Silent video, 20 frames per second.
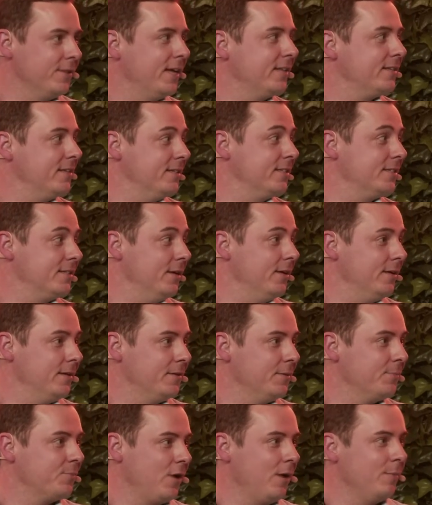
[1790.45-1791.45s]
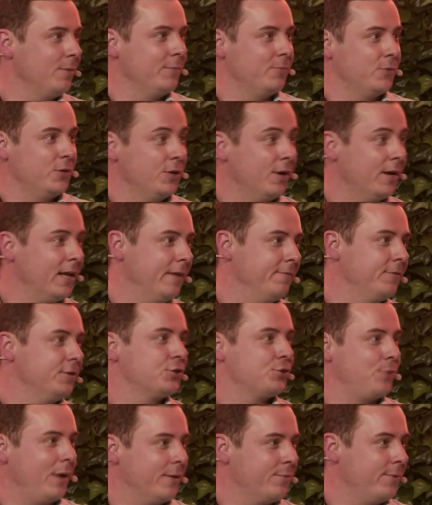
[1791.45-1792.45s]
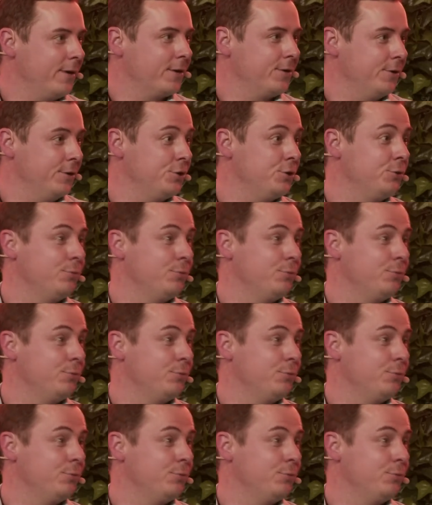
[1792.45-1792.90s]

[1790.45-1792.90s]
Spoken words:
That is the problem. You don't have the track record.